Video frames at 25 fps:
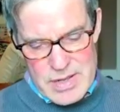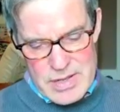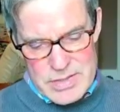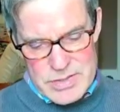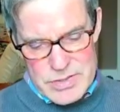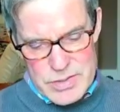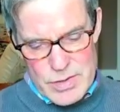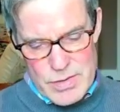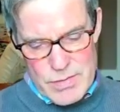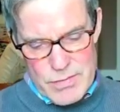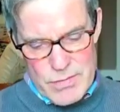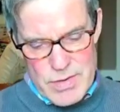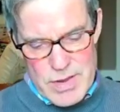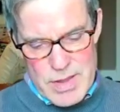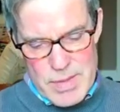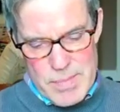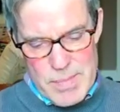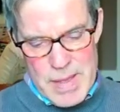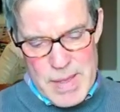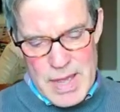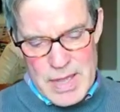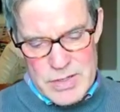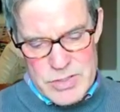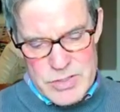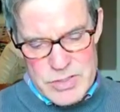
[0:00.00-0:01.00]
sort of
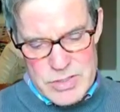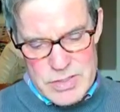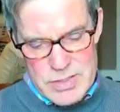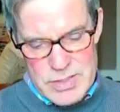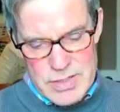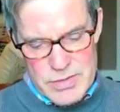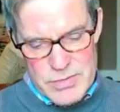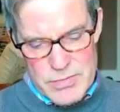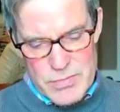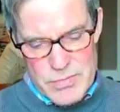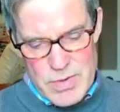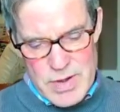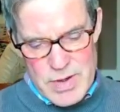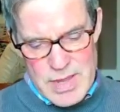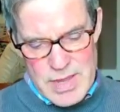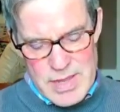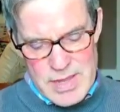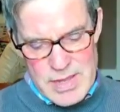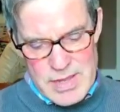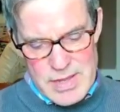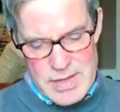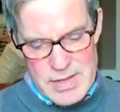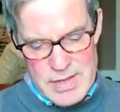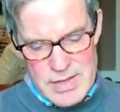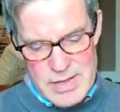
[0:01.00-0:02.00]
reimagined
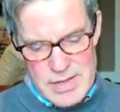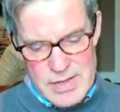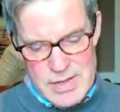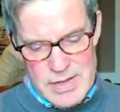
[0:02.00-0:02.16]
and